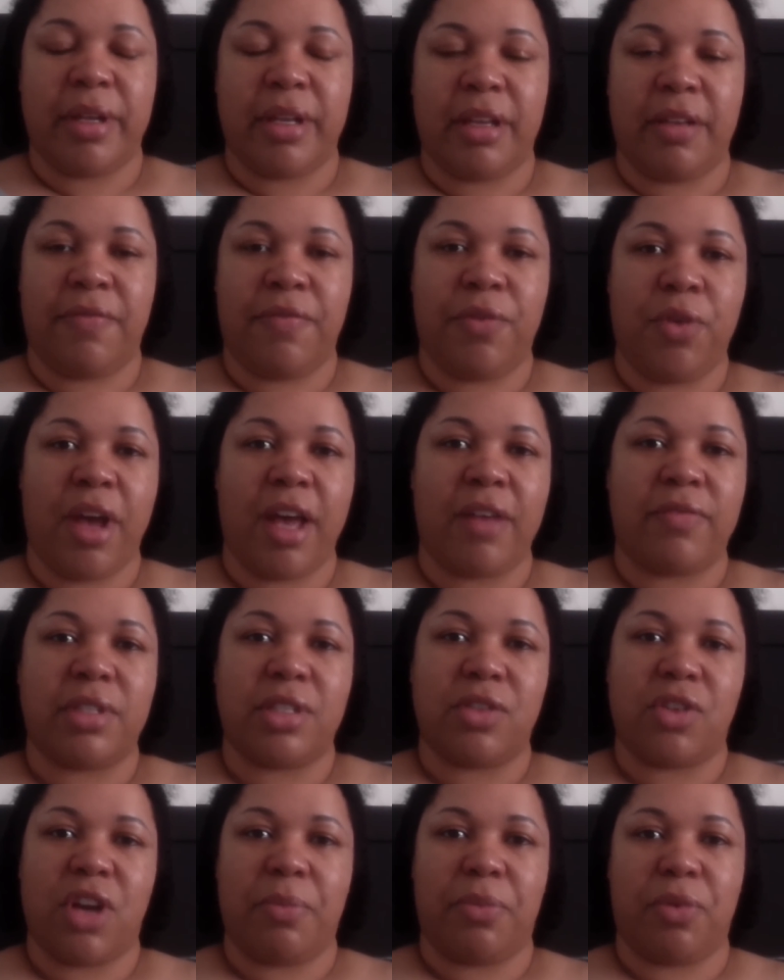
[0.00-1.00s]
if you have a
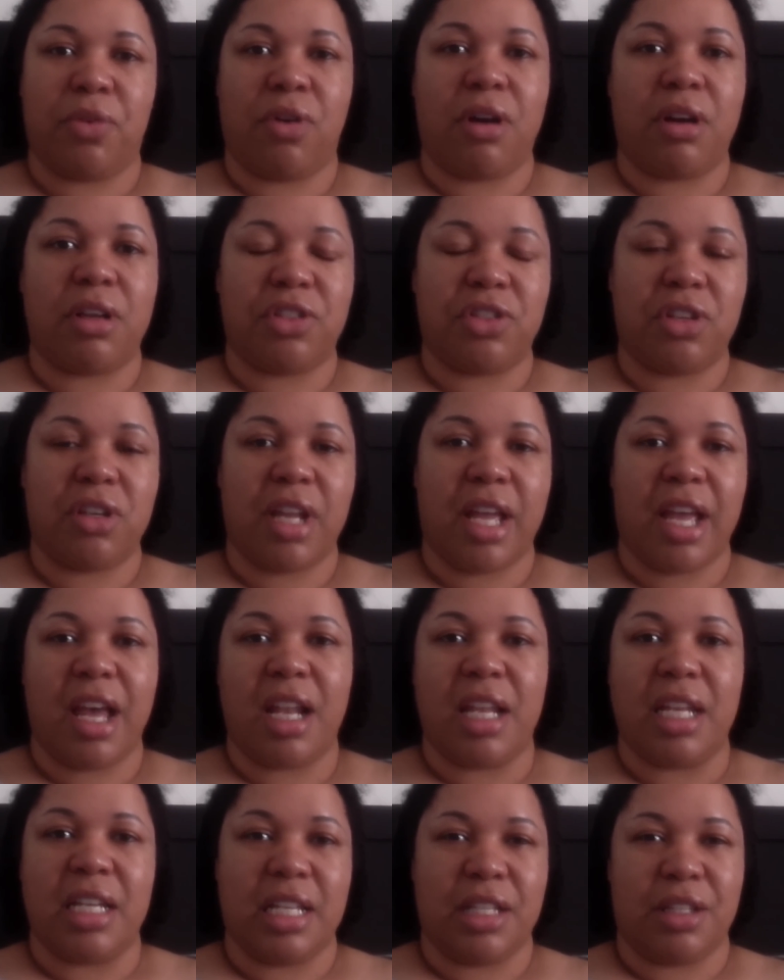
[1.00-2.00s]
stripe across your
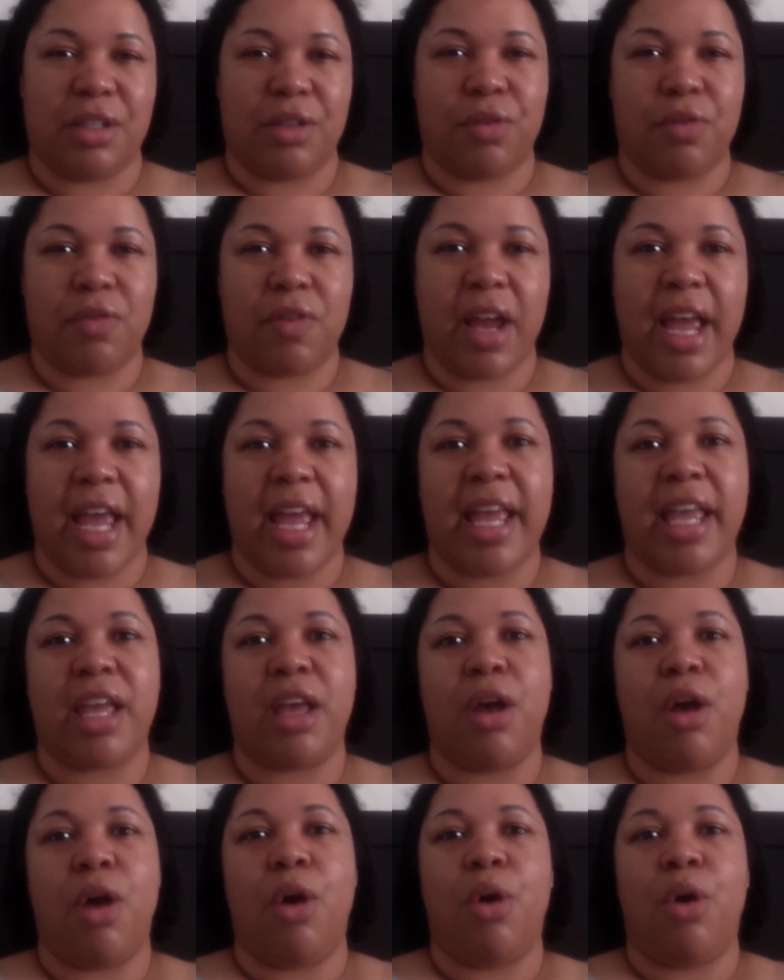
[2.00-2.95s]
nail and it's gray